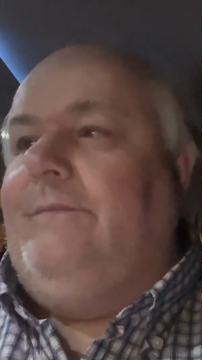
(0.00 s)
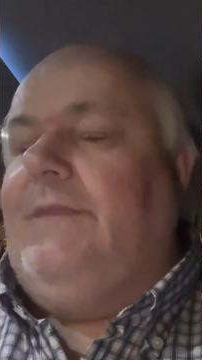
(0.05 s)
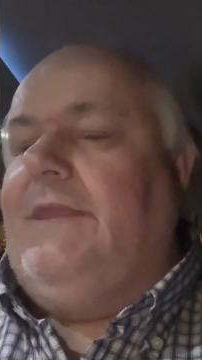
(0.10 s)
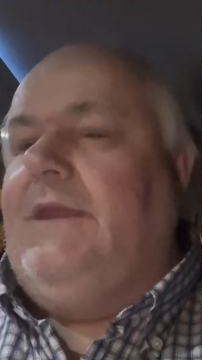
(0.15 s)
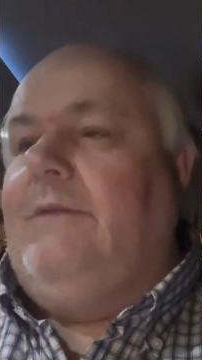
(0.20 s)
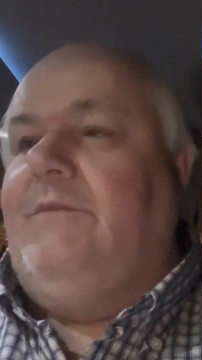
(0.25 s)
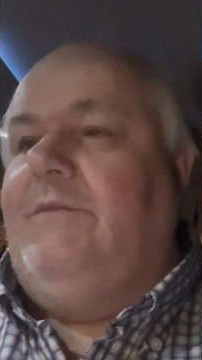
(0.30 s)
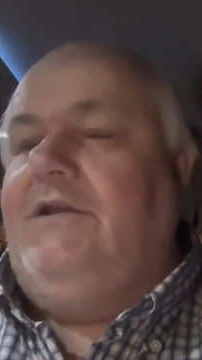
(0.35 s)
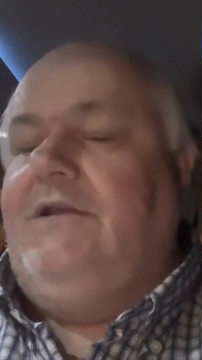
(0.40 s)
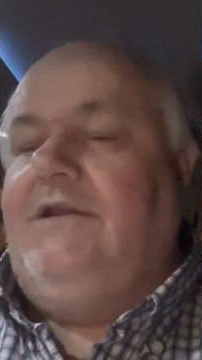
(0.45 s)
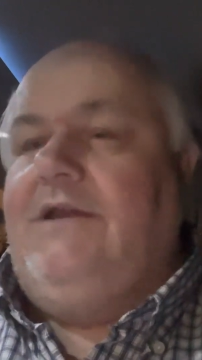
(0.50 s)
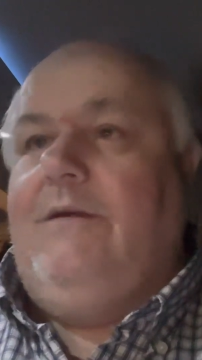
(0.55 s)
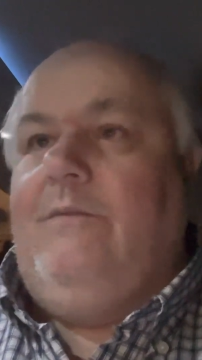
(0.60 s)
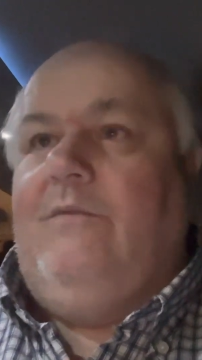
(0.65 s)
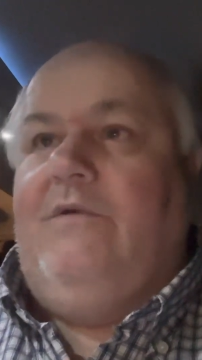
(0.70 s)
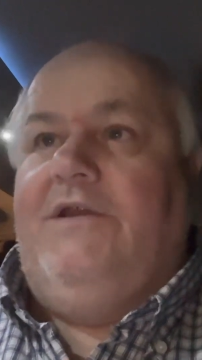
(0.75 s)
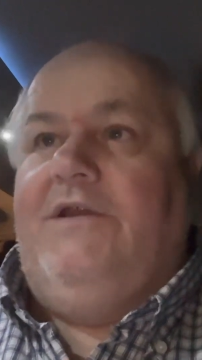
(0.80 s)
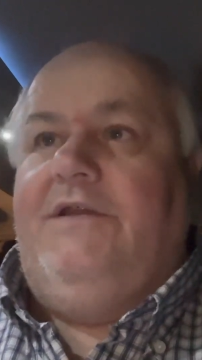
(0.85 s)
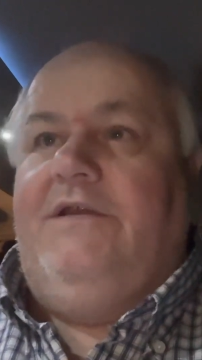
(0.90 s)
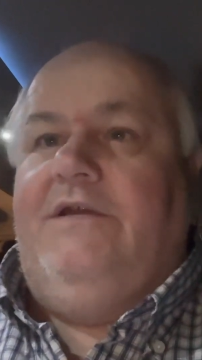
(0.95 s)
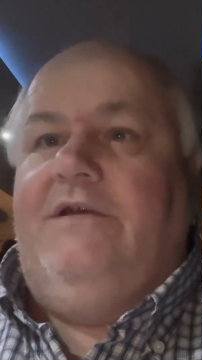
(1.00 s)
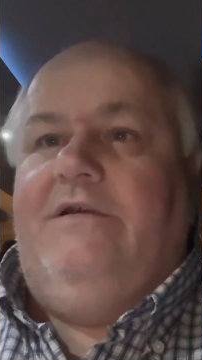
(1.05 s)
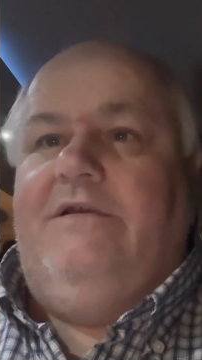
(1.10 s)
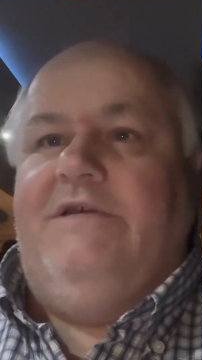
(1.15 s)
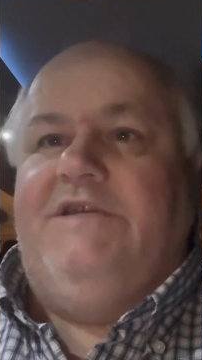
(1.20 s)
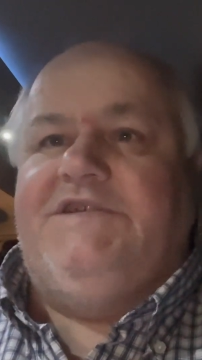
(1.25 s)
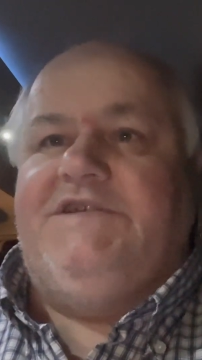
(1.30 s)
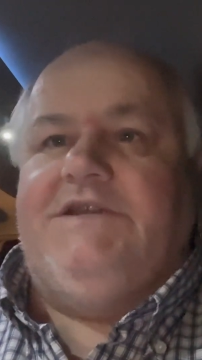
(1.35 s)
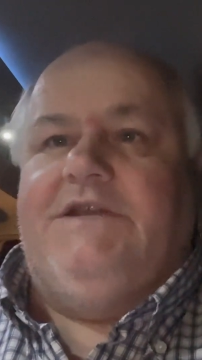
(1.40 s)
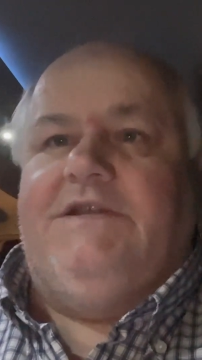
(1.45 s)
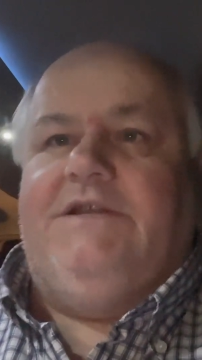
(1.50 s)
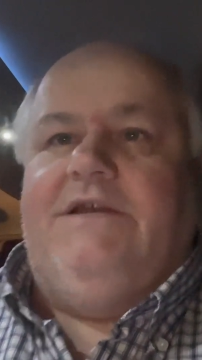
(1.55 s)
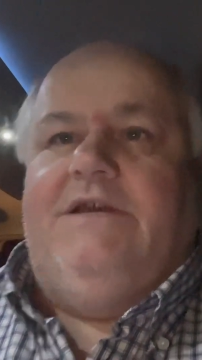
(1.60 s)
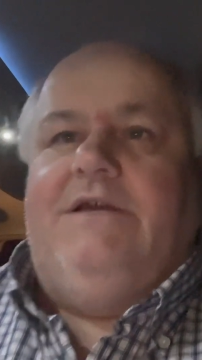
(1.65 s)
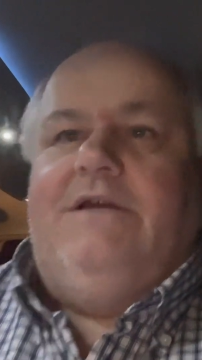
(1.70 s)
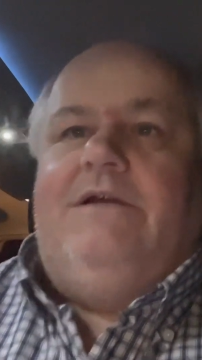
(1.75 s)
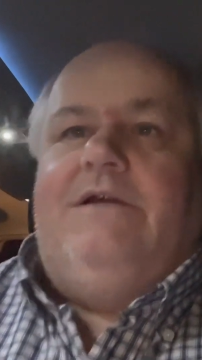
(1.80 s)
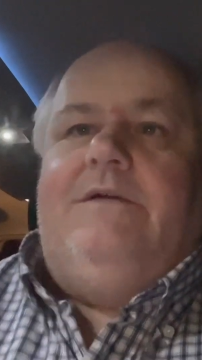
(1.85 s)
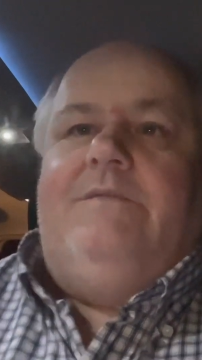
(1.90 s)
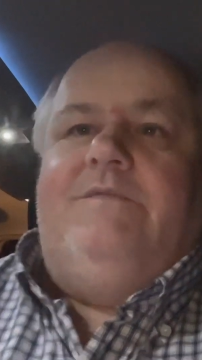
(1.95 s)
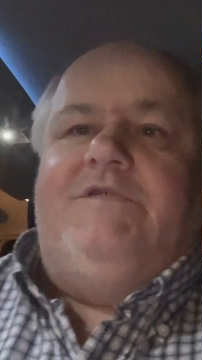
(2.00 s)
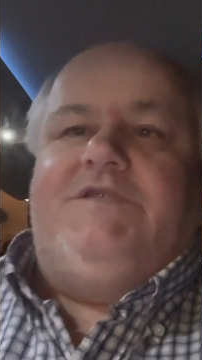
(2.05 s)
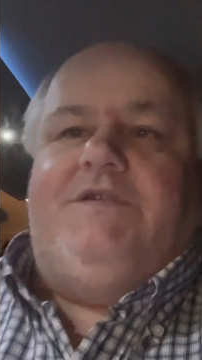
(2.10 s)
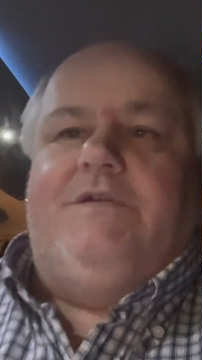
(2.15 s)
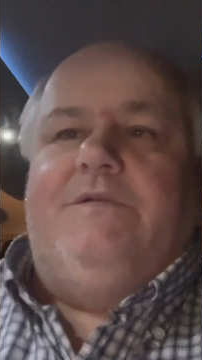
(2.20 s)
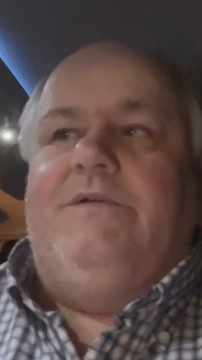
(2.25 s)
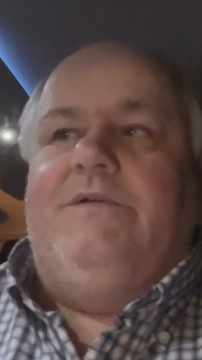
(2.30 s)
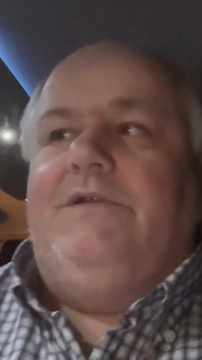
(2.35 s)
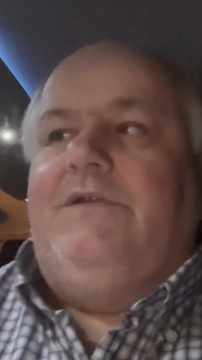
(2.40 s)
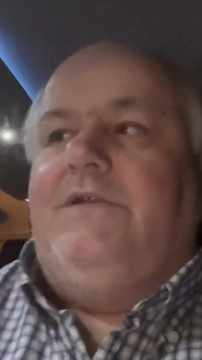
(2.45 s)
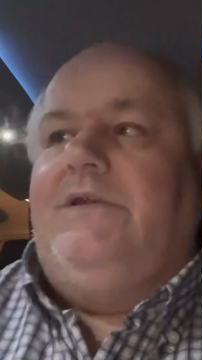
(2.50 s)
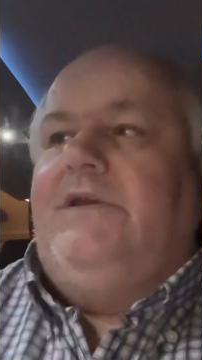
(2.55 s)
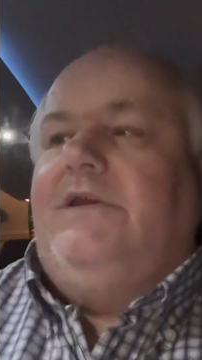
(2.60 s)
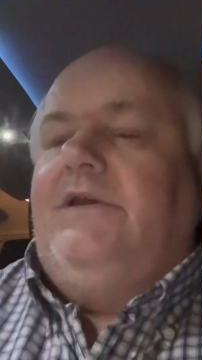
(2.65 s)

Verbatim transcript: I mean, that one that I said that I was doing,